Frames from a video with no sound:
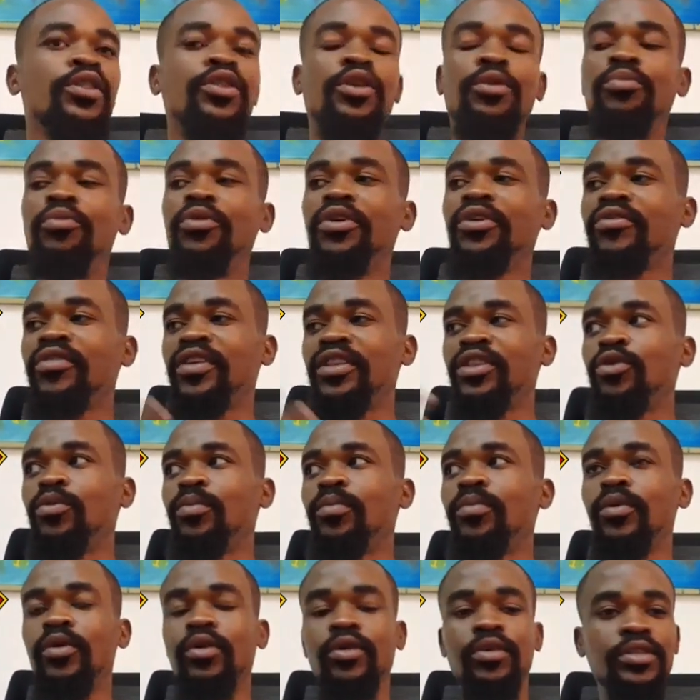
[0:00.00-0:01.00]
The Brave and the
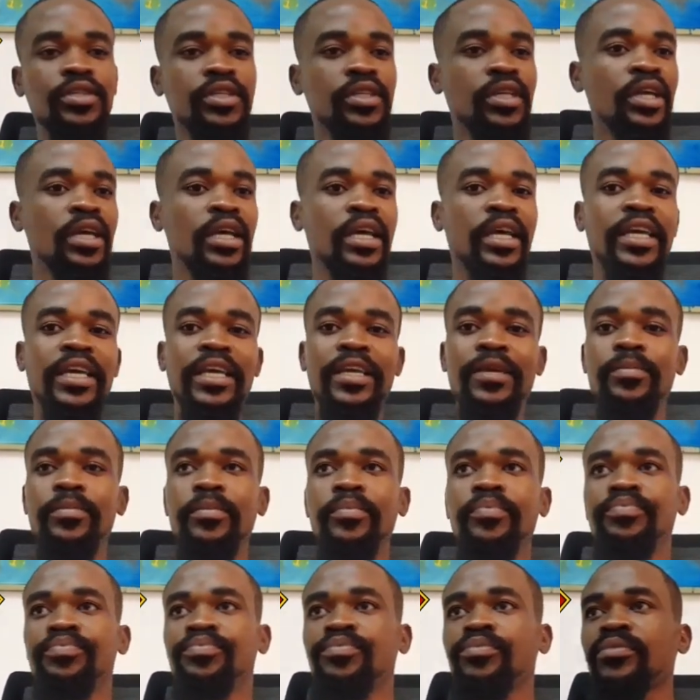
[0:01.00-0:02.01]
Bold,
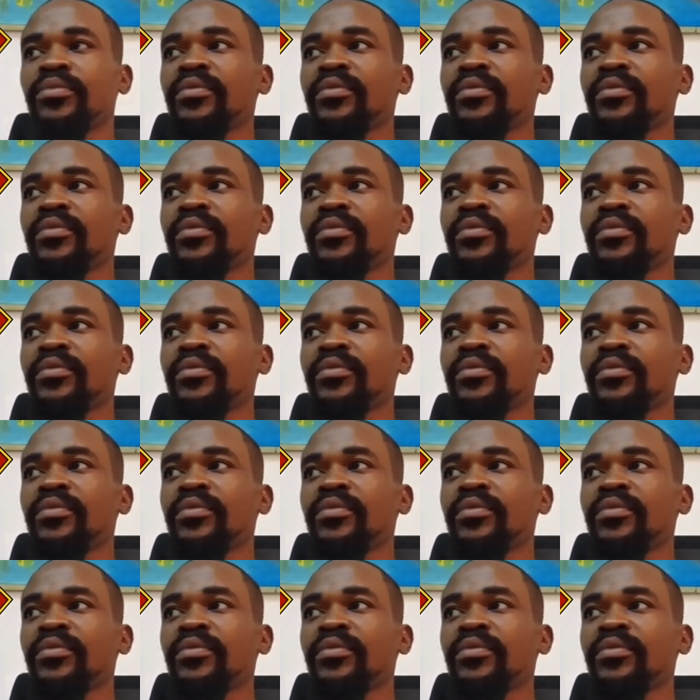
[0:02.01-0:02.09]
him